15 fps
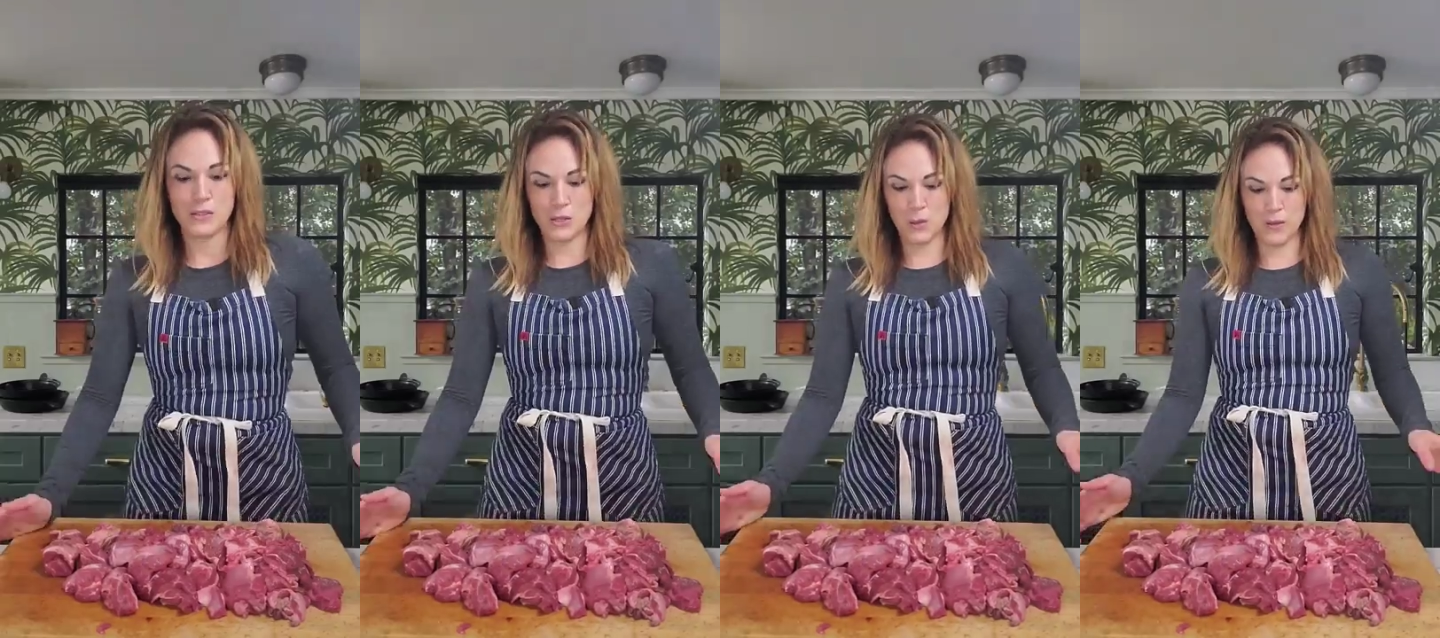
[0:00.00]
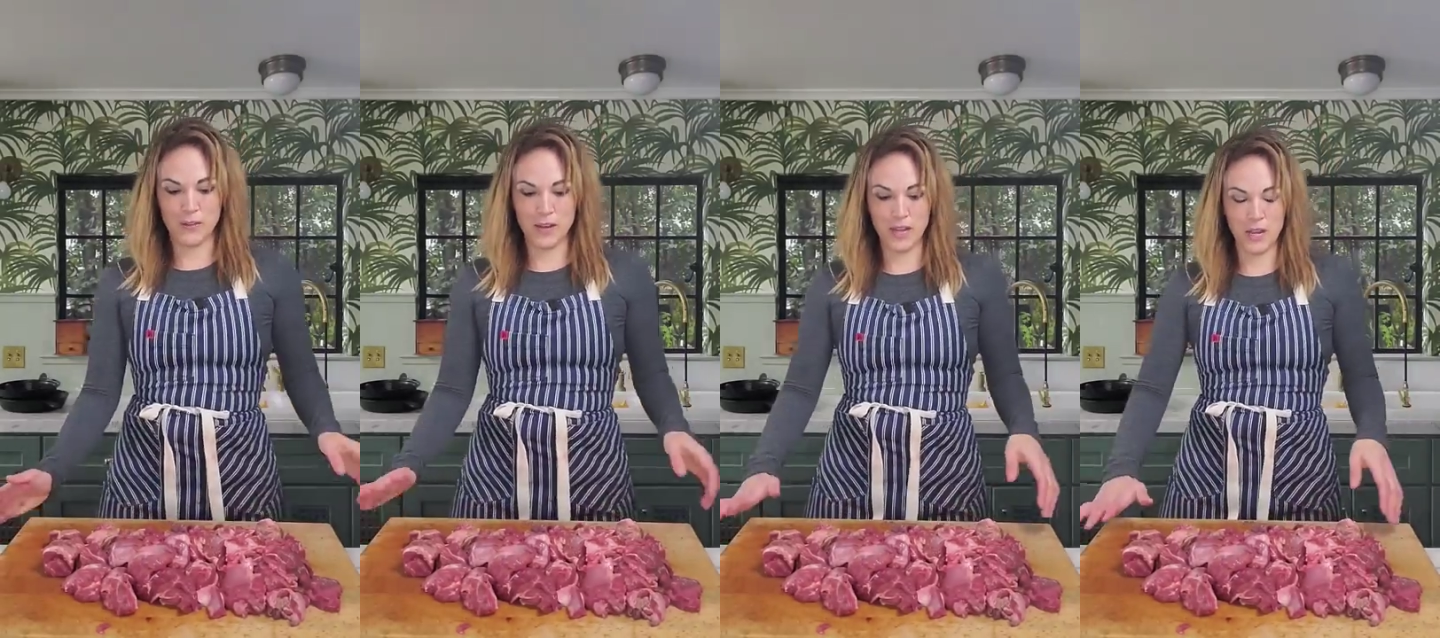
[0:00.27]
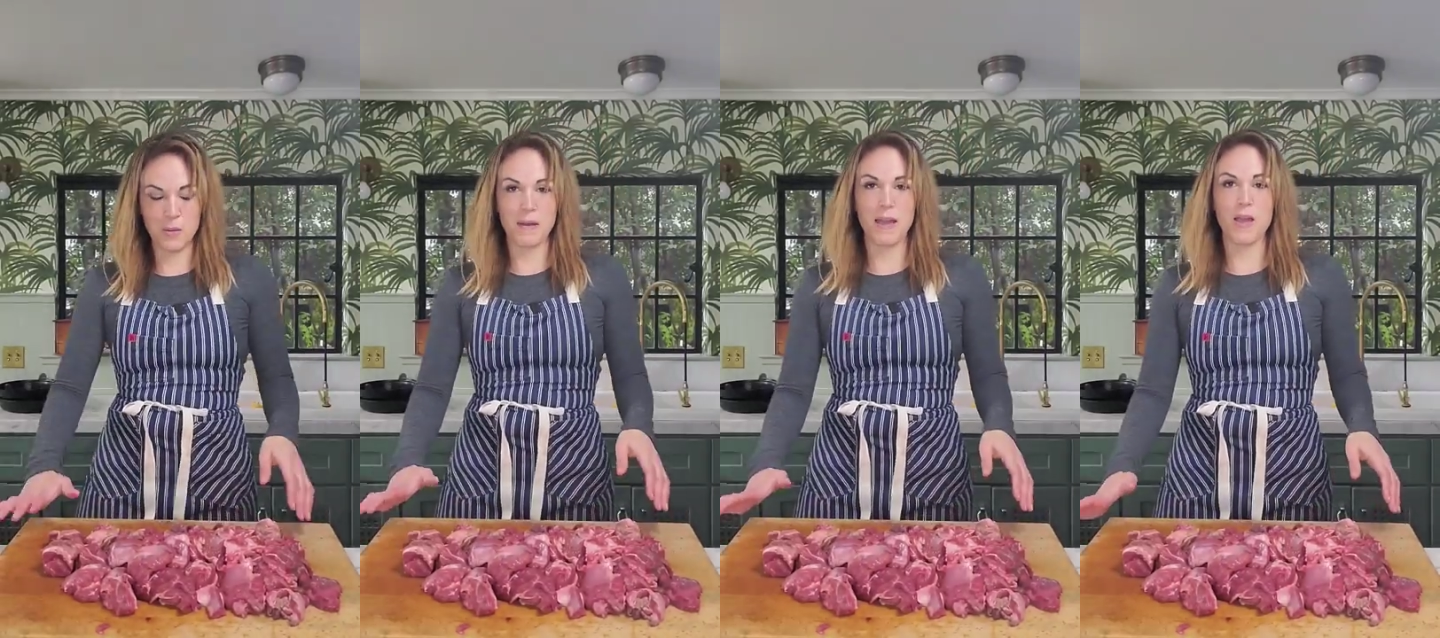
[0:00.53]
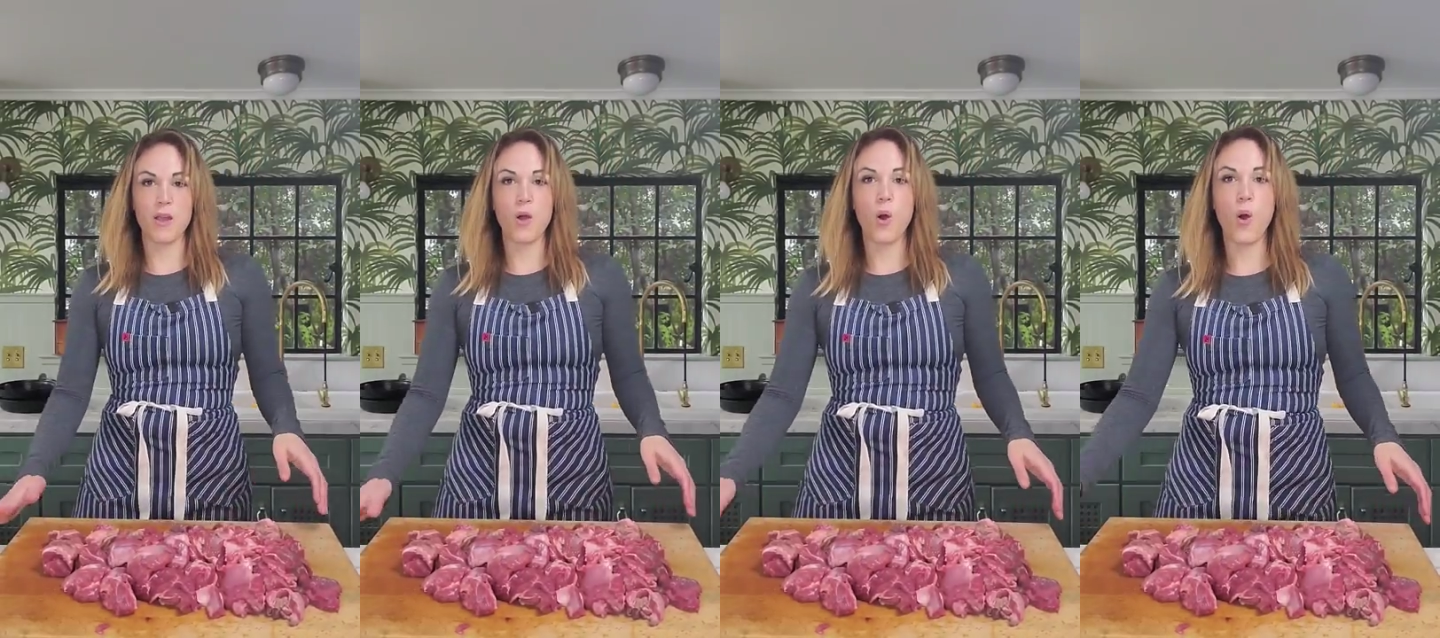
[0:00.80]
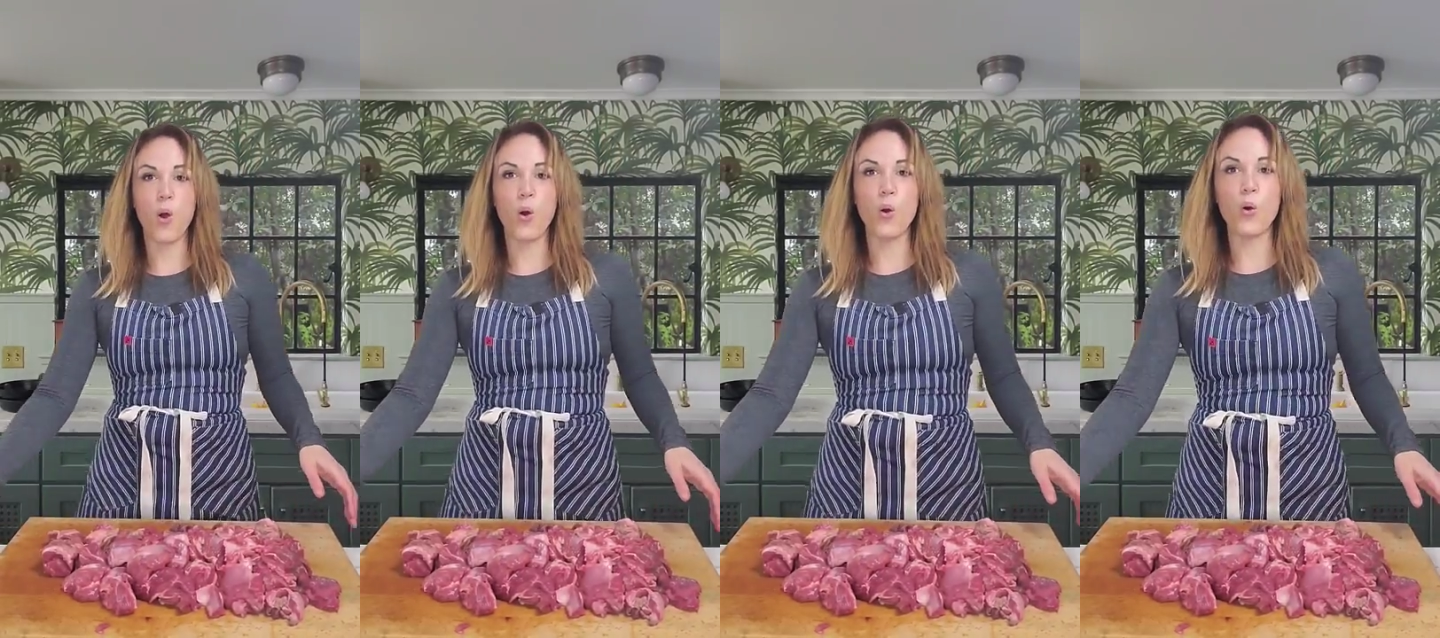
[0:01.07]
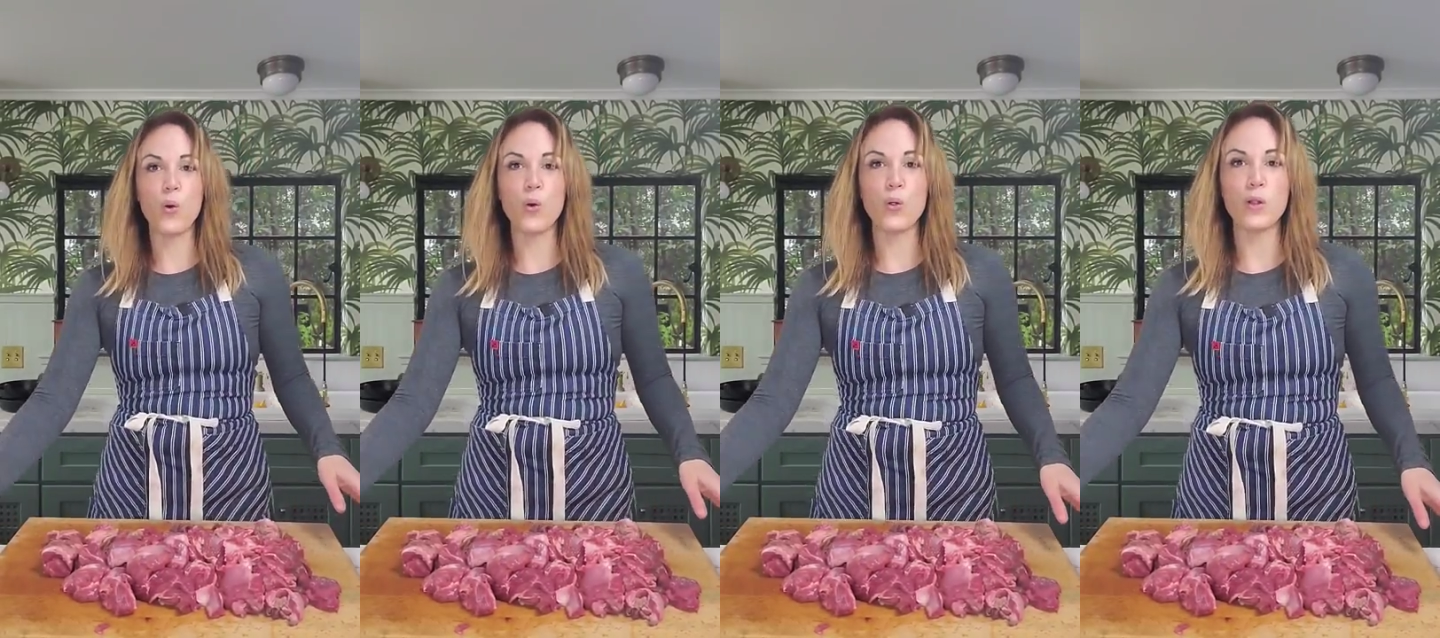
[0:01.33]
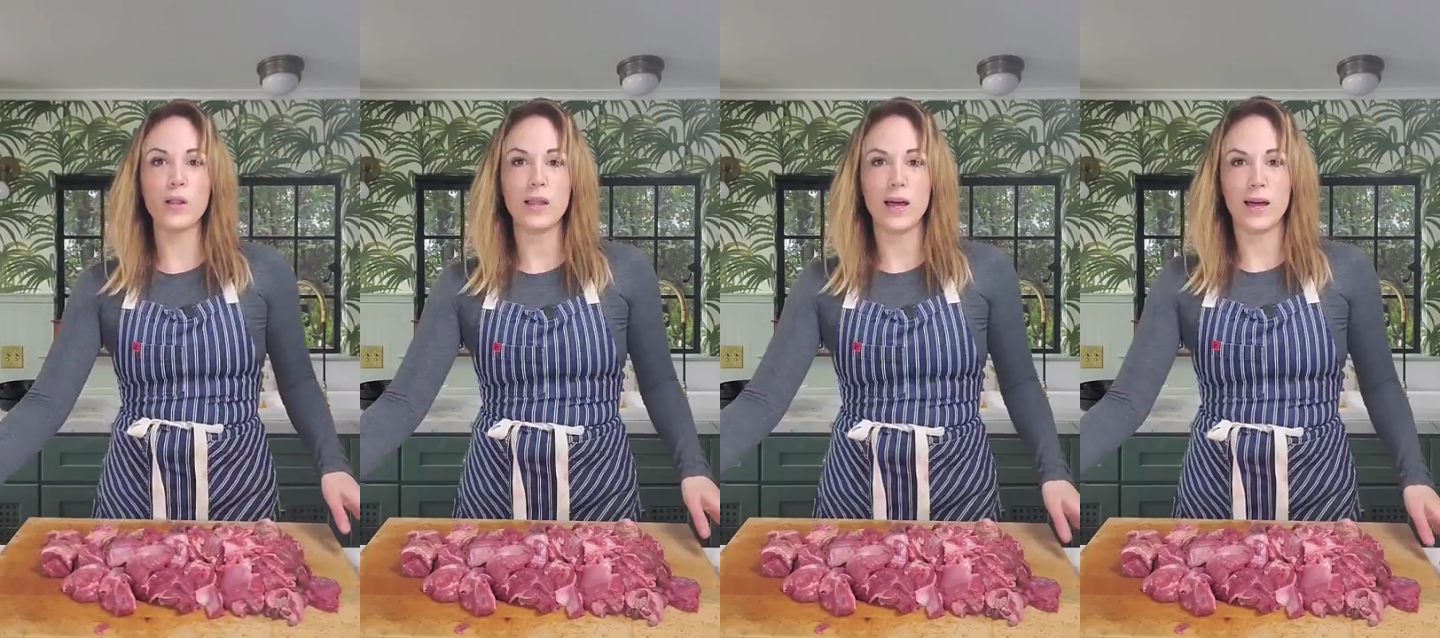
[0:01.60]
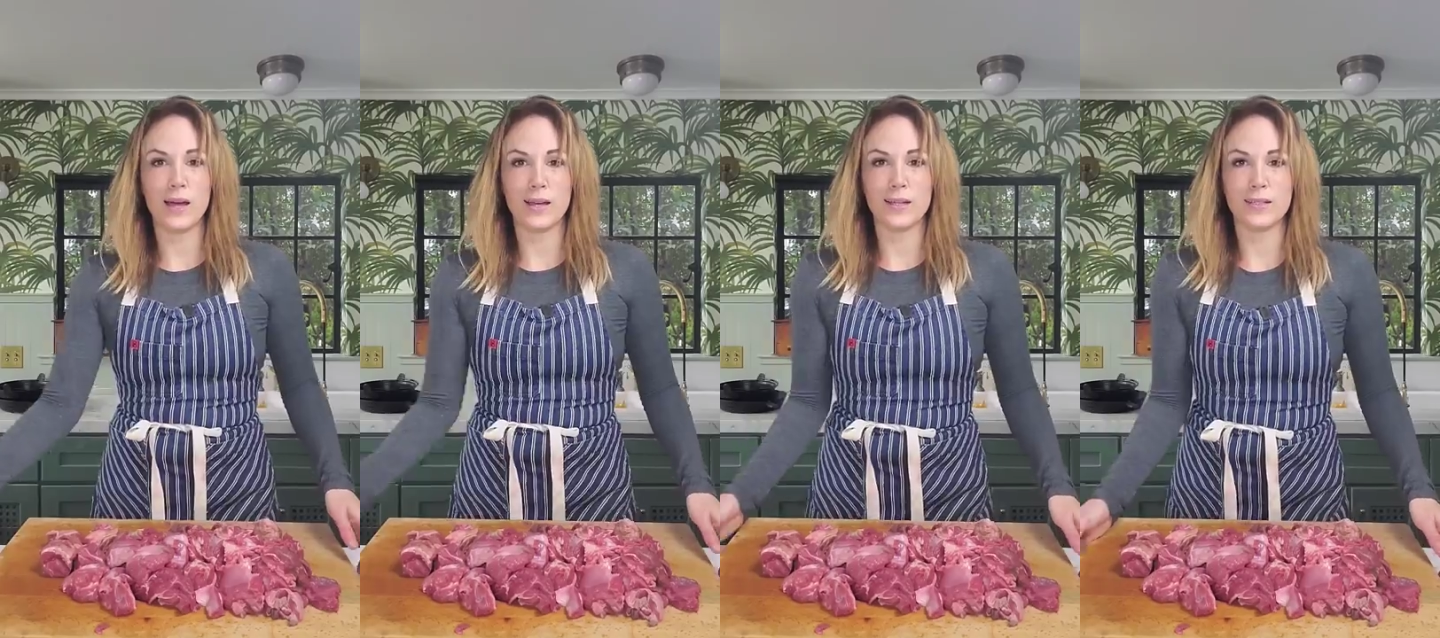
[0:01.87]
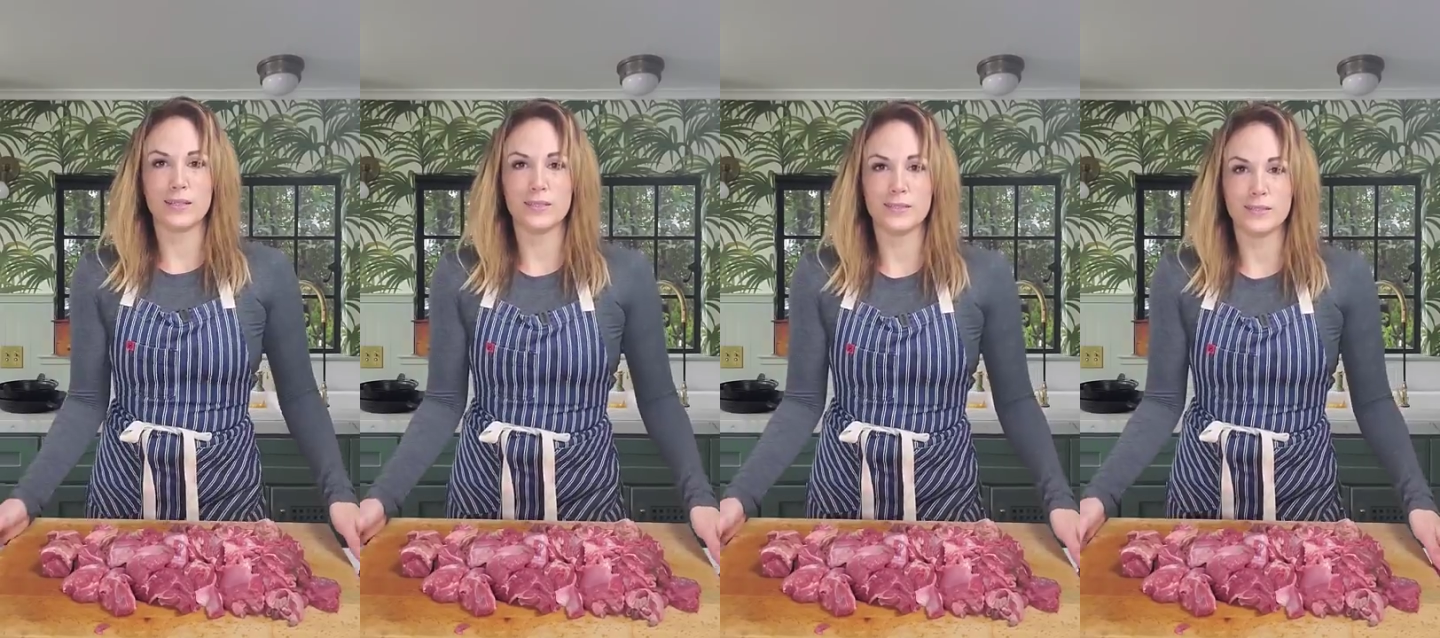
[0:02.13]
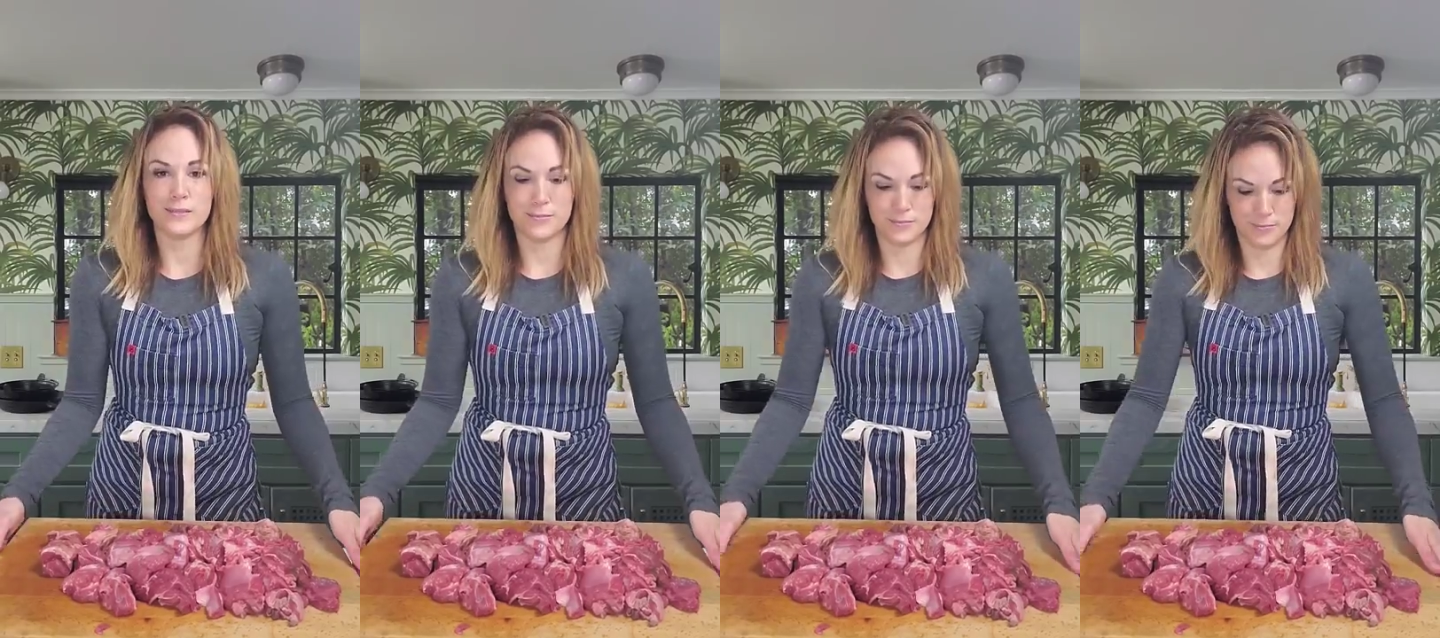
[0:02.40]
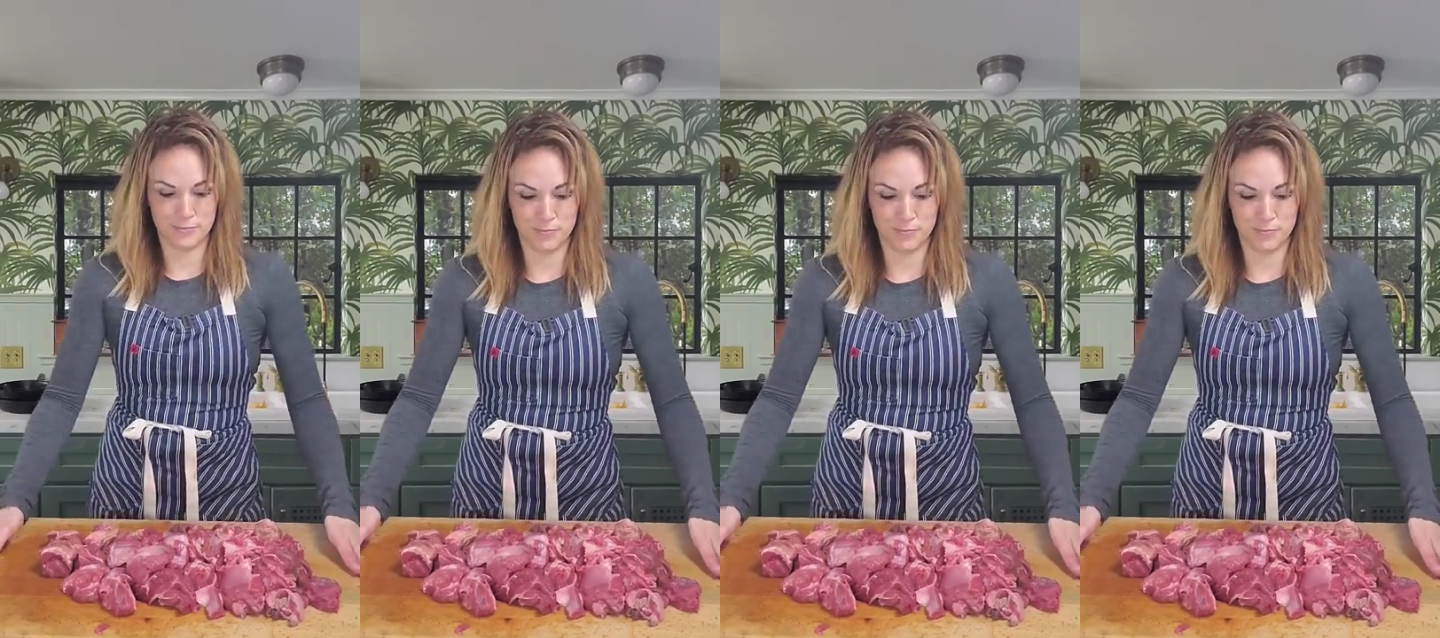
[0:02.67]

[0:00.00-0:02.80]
So I've cut up my whole uh,